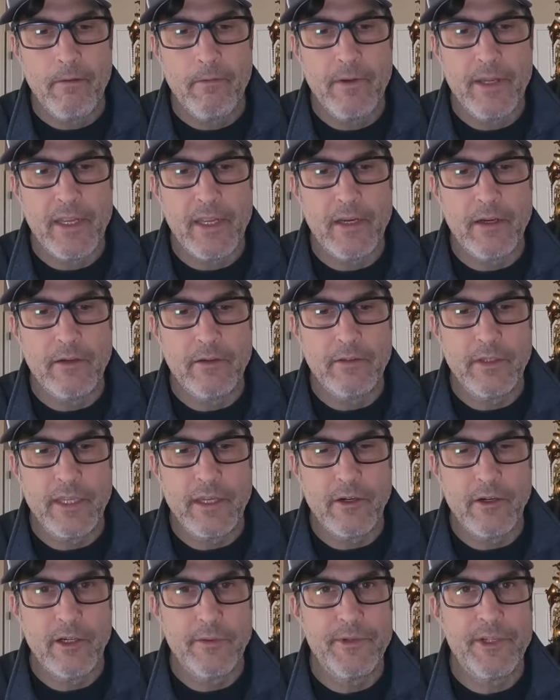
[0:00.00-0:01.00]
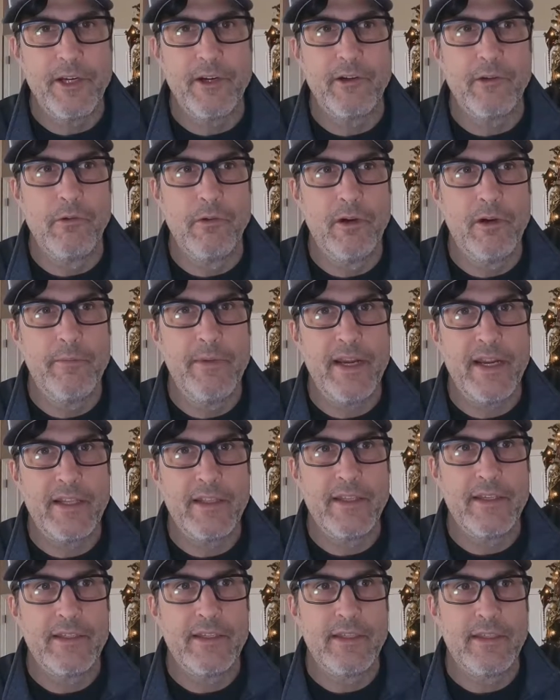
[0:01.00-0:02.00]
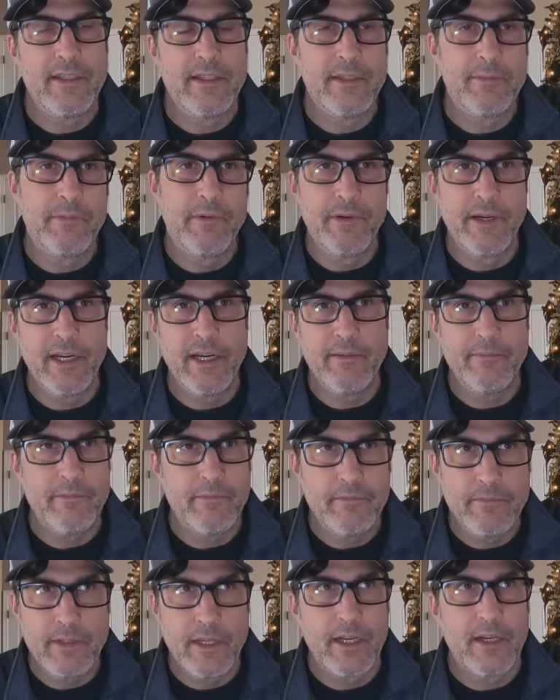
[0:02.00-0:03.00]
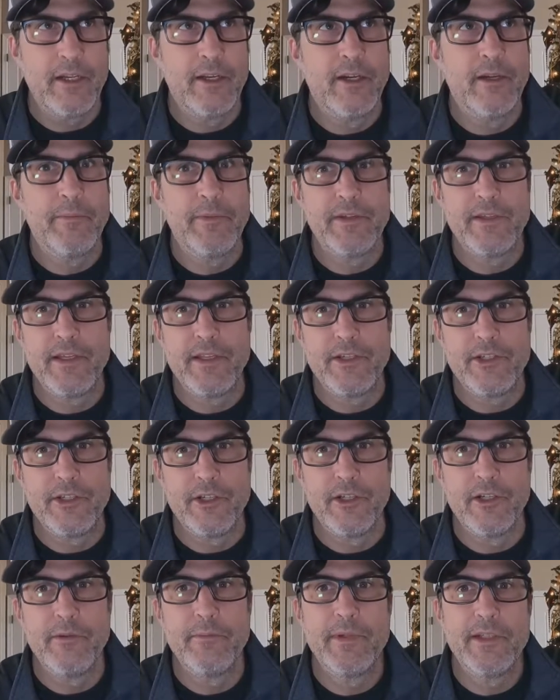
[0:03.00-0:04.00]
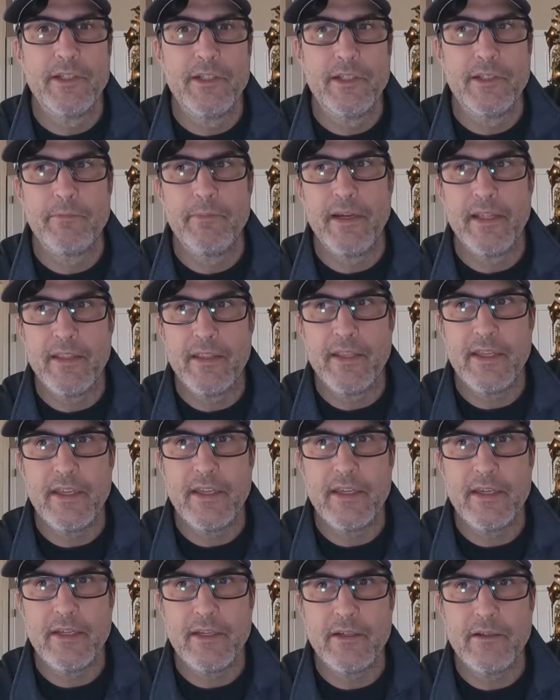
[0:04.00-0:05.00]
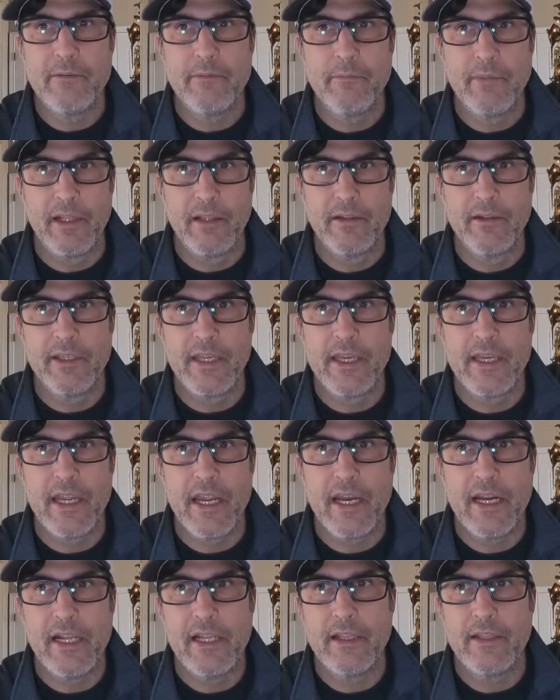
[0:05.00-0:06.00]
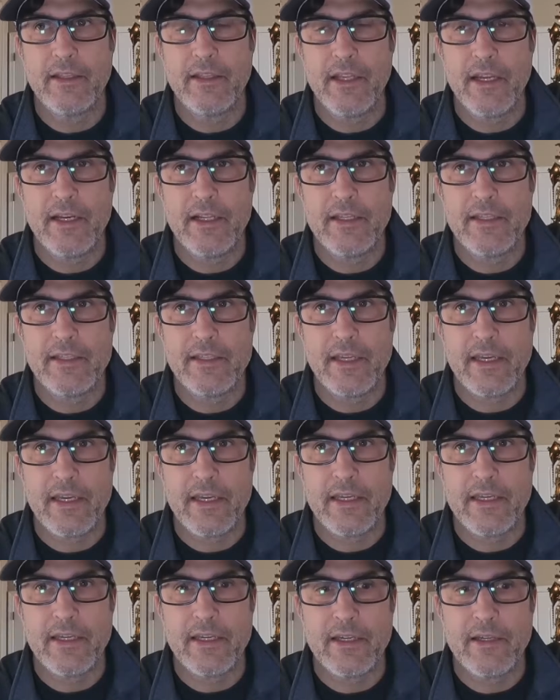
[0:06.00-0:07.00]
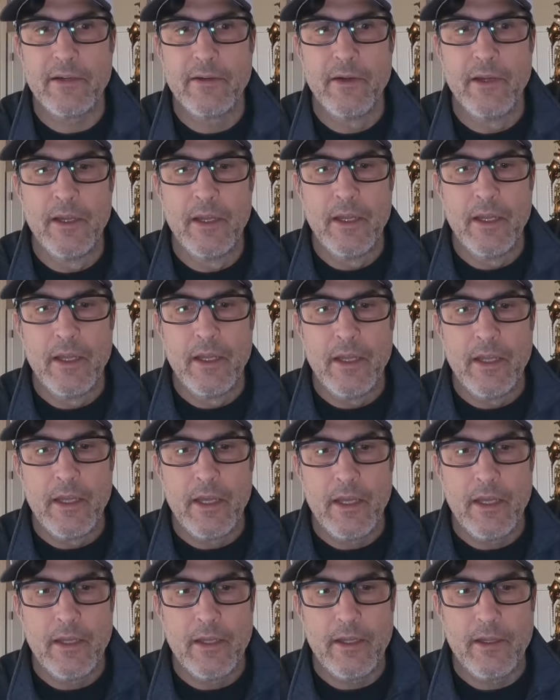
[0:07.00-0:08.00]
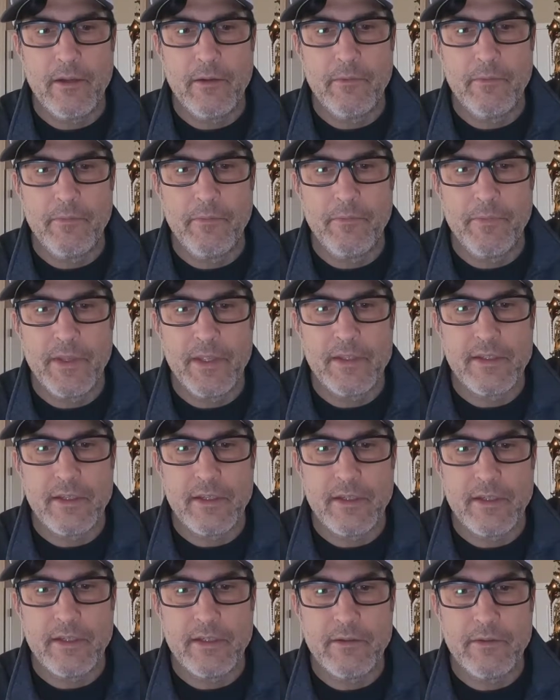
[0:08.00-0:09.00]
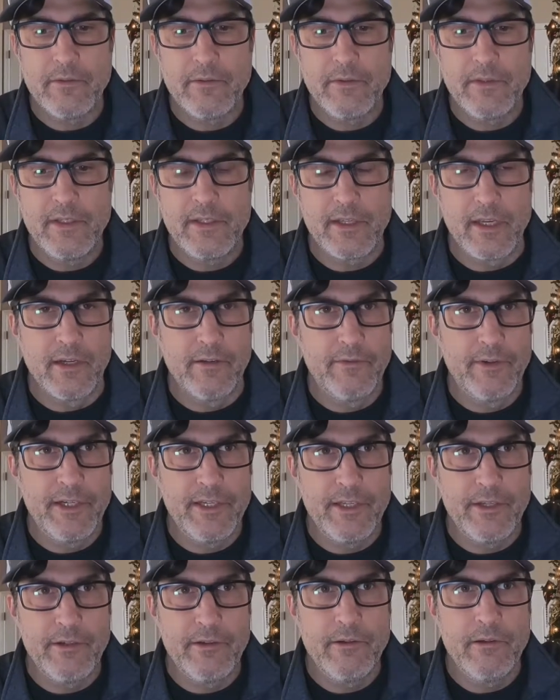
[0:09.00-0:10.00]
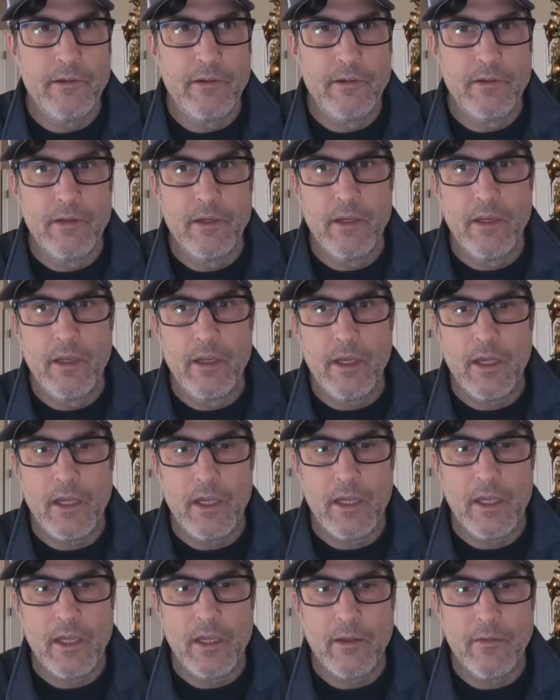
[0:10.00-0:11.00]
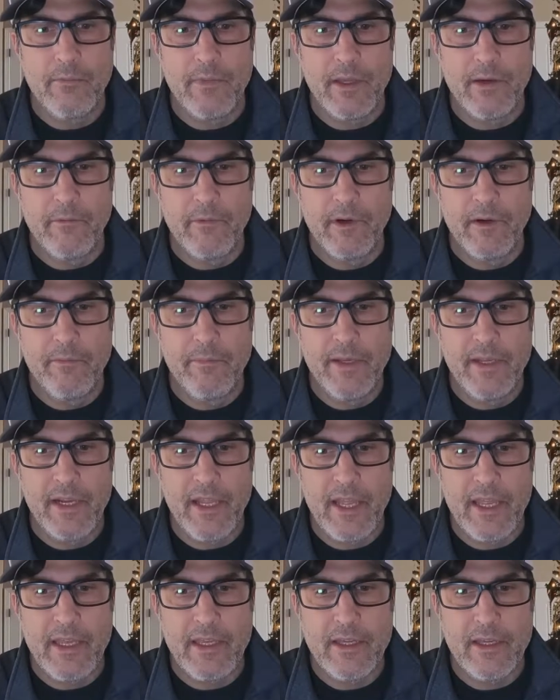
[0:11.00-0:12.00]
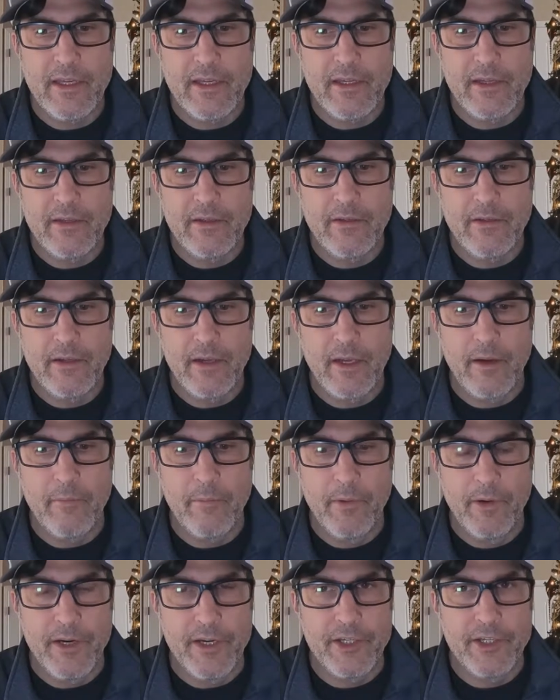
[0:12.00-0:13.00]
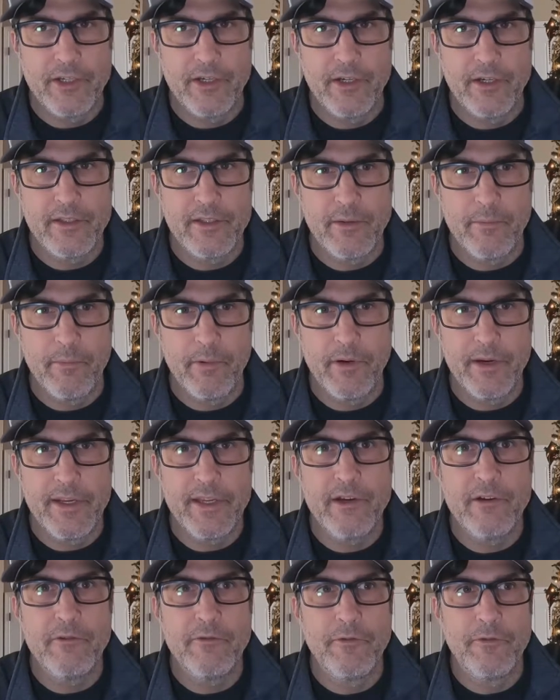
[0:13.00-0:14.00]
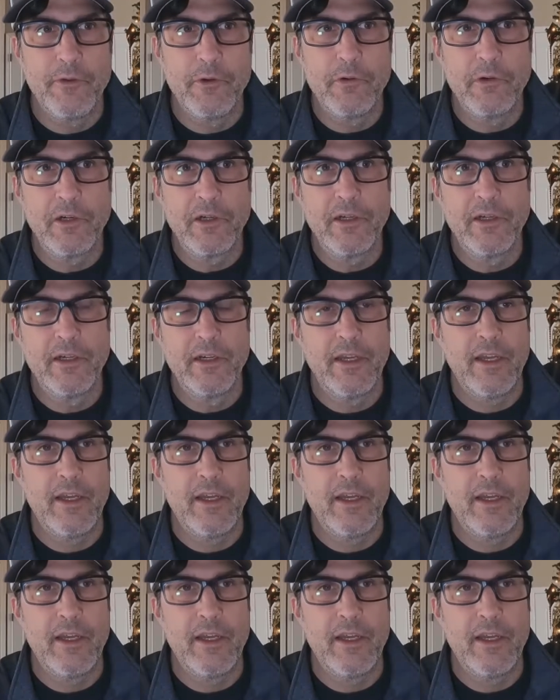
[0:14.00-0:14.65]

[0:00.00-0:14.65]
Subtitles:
We can only armchair quarterback this at this point. I'm not 100% sure, but just by the by looking at it, that is it's a Discovery 2. It would have been I'm pretty sure it's a pre-04.